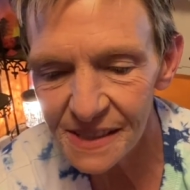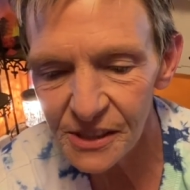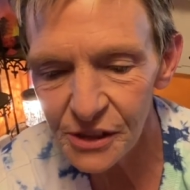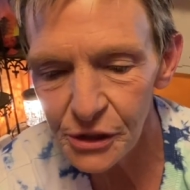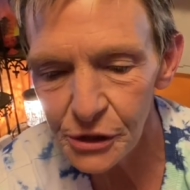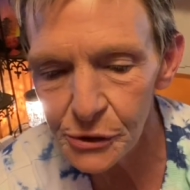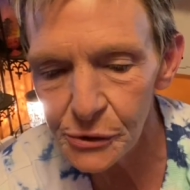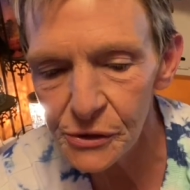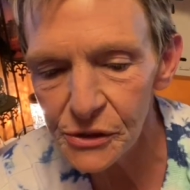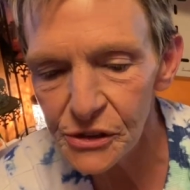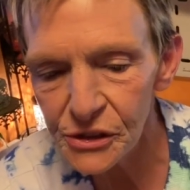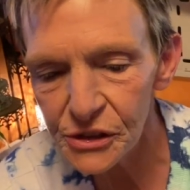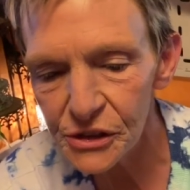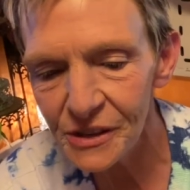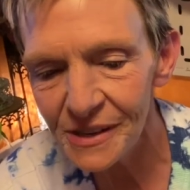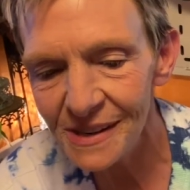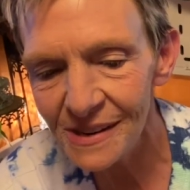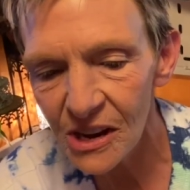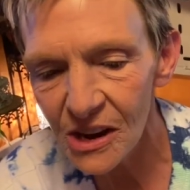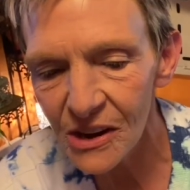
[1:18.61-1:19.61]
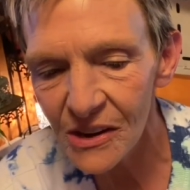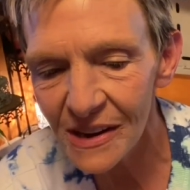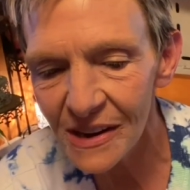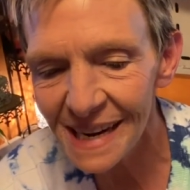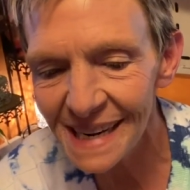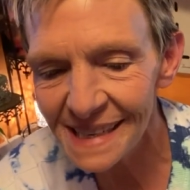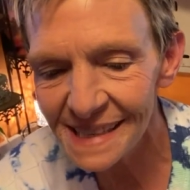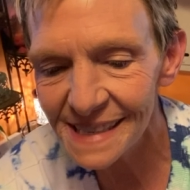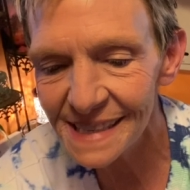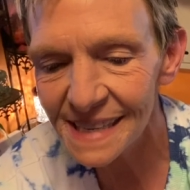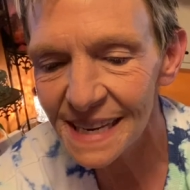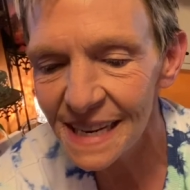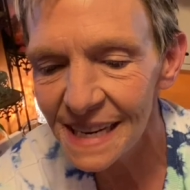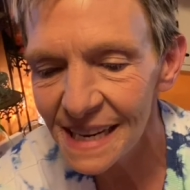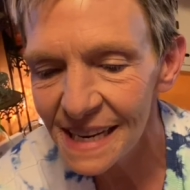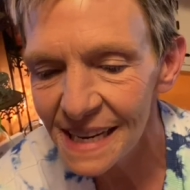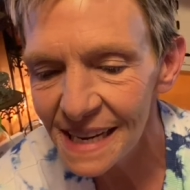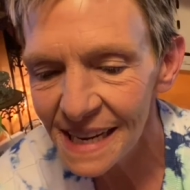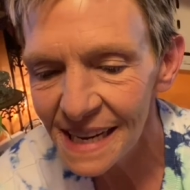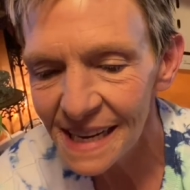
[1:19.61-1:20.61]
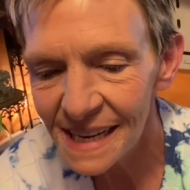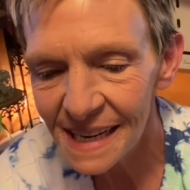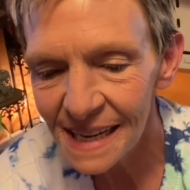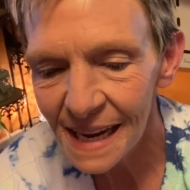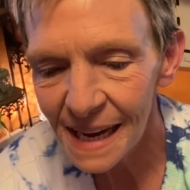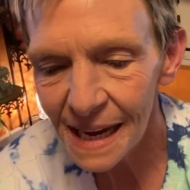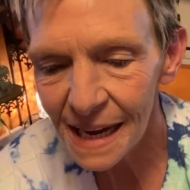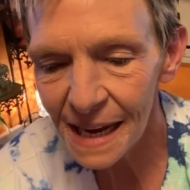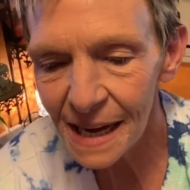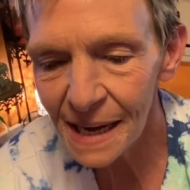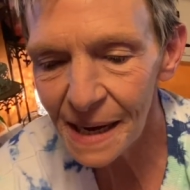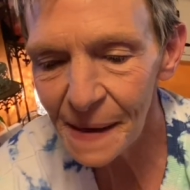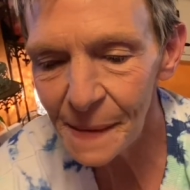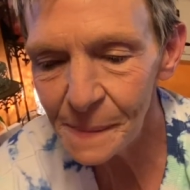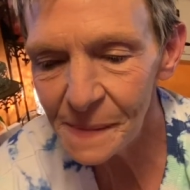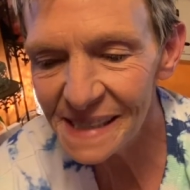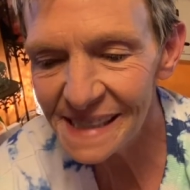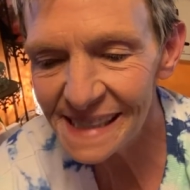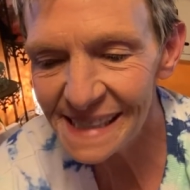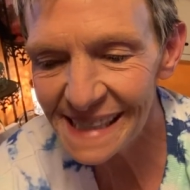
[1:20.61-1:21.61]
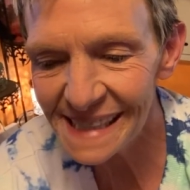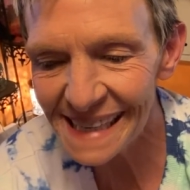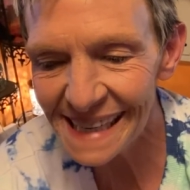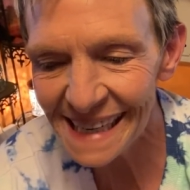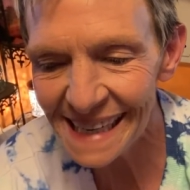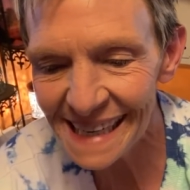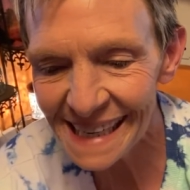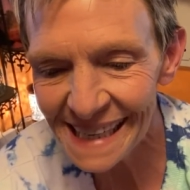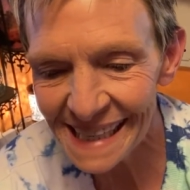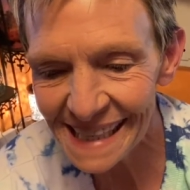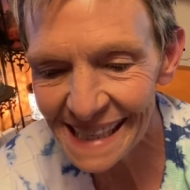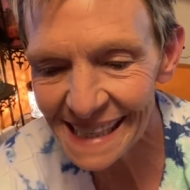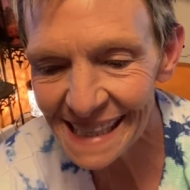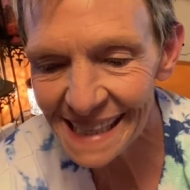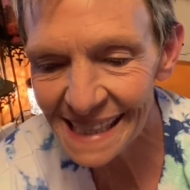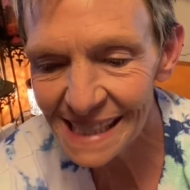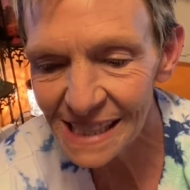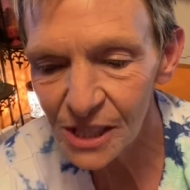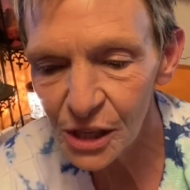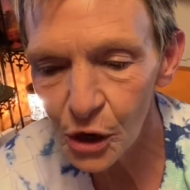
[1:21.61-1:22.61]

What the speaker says: You should not see